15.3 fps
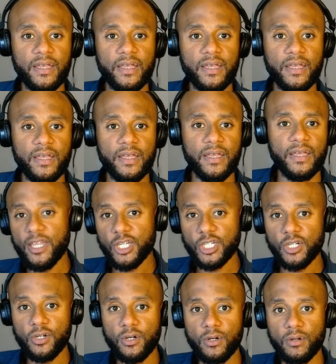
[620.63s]
Let's make
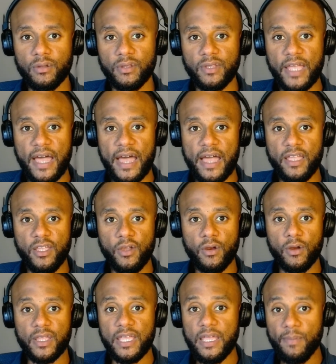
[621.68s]
sure that
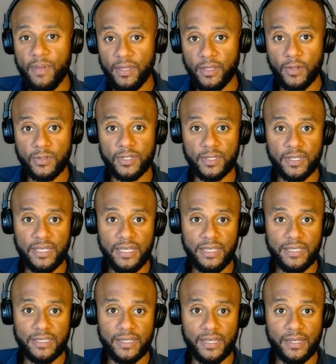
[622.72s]
you're keeping those
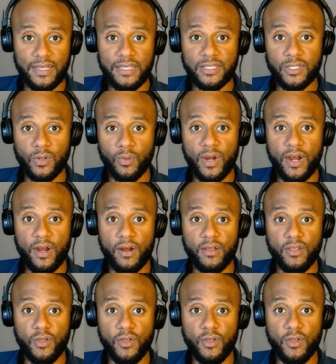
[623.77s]
leads at least to where
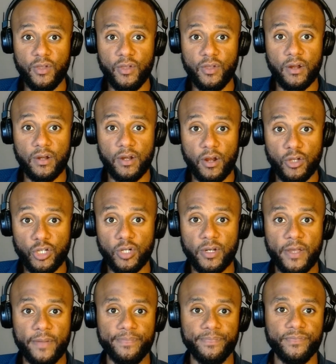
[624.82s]
you can nurture
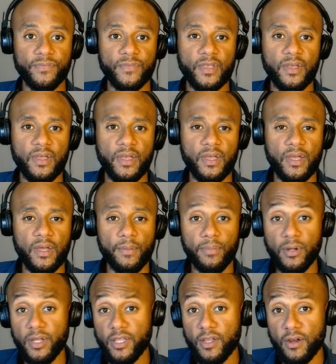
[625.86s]
them.
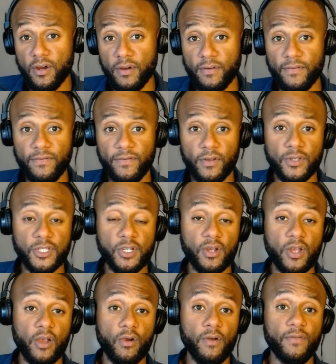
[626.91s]
Book your full
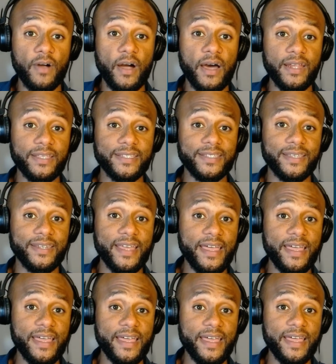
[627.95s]
circuit growth audit
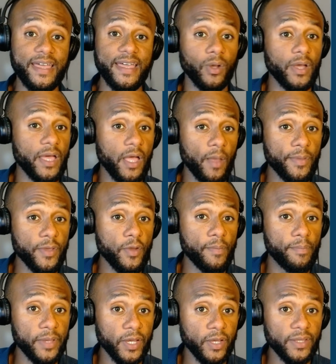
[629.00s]
today, and we'll help you
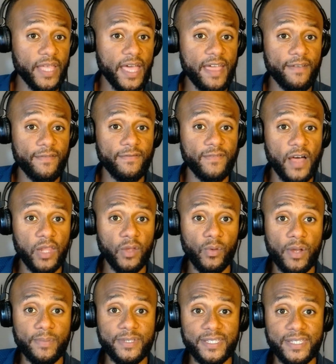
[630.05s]
build a
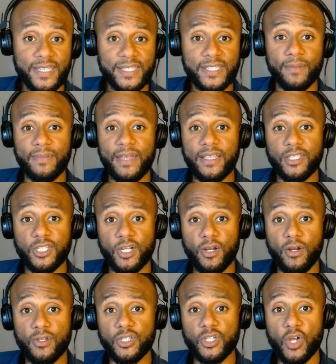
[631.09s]
follow-up system that
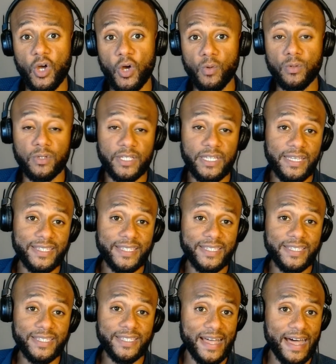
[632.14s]
turns cold leads
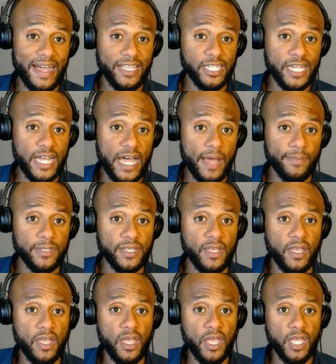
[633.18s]
into hot jobs.
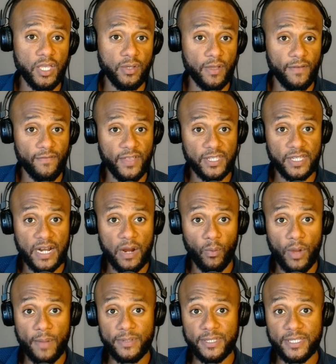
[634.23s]
You can visit our
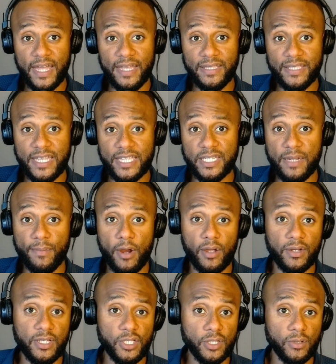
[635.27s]
website,
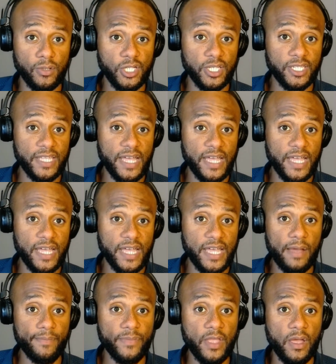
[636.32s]

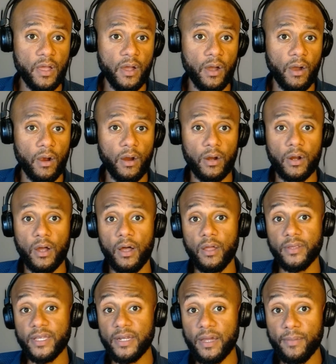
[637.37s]
destinymarketingsolutions.com, or
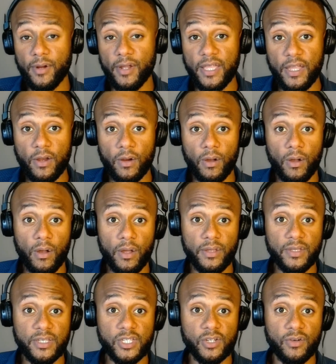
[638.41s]
call the number here on
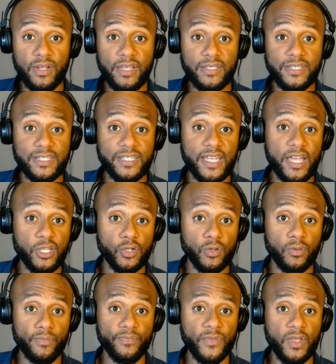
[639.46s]
the screen to
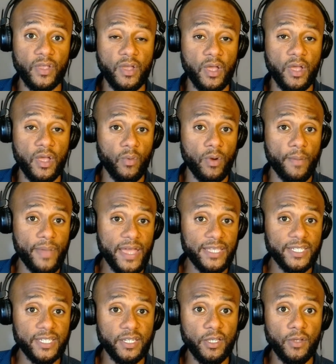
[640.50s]
schedule. We're
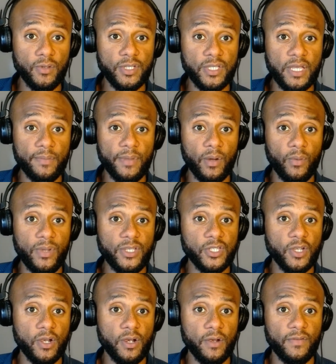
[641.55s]
based in Houston, but we
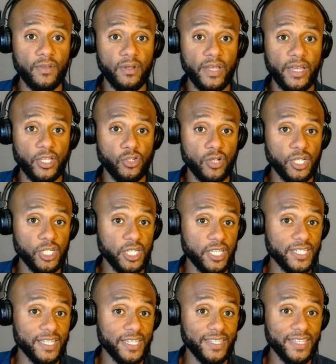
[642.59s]
serve
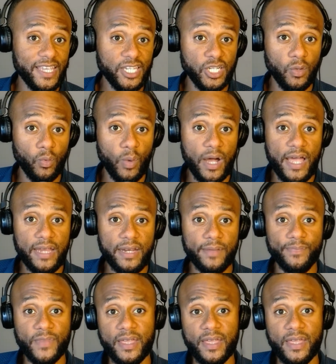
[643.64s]
electricians nationwide.